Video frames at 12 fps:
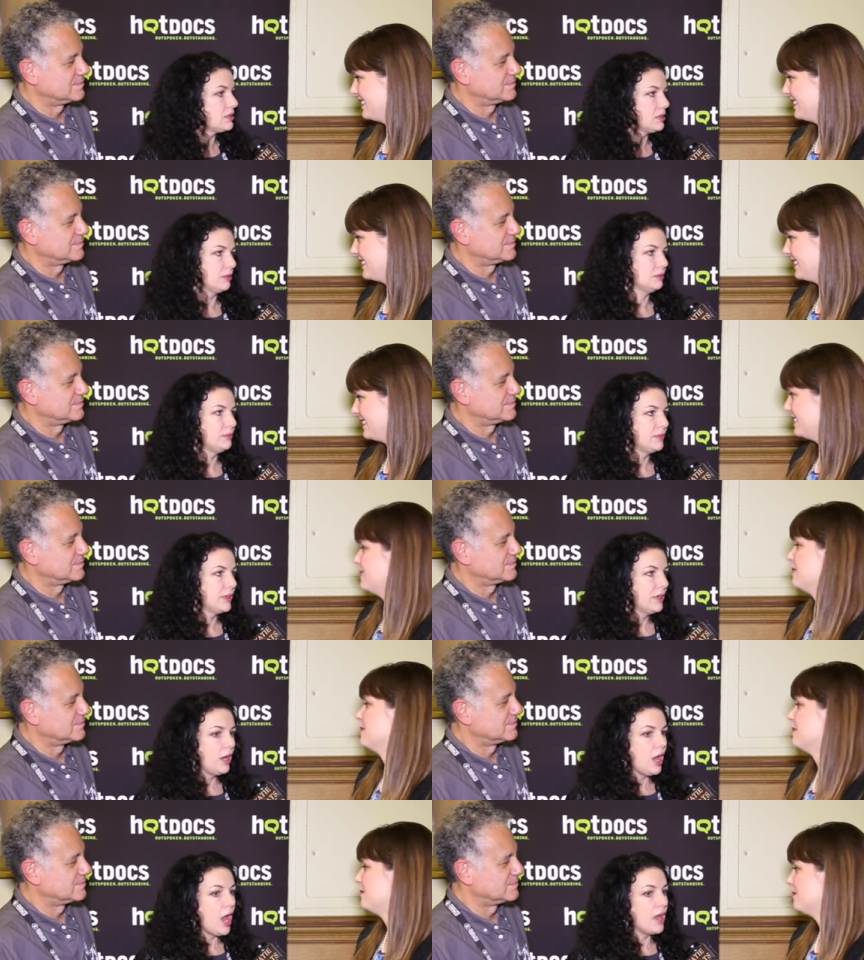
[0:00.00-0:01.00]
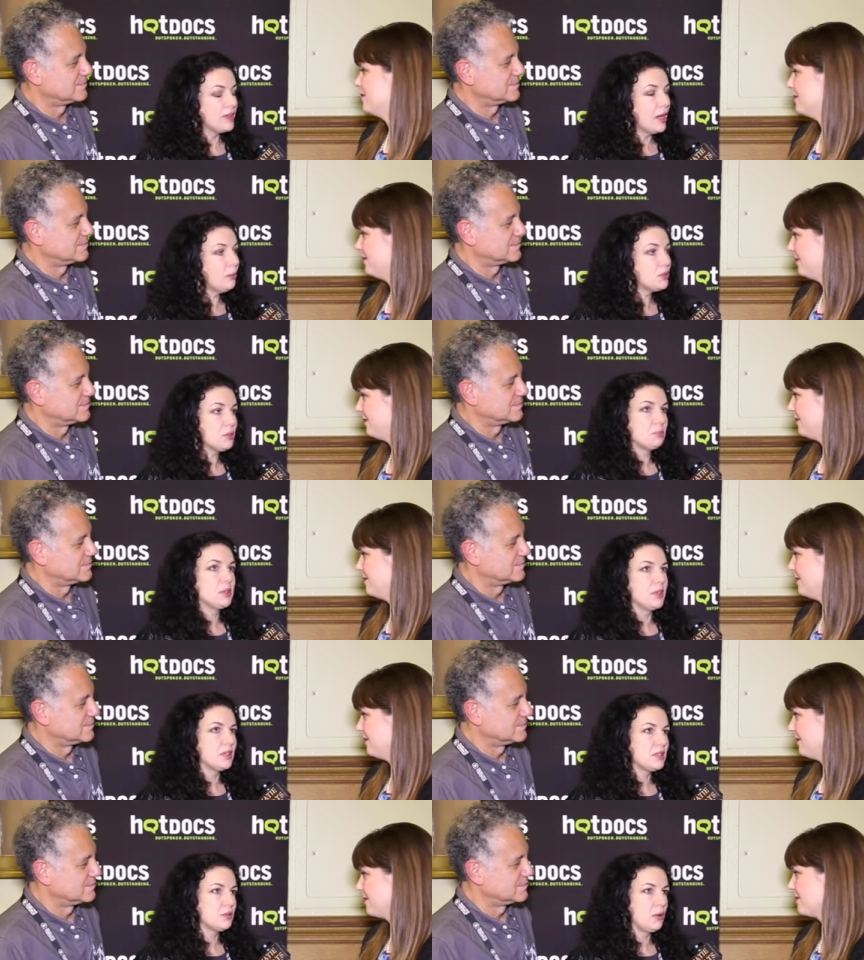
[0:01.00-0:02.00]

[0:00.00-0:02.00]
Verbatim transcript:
Speaker 1: Zoo and that was a place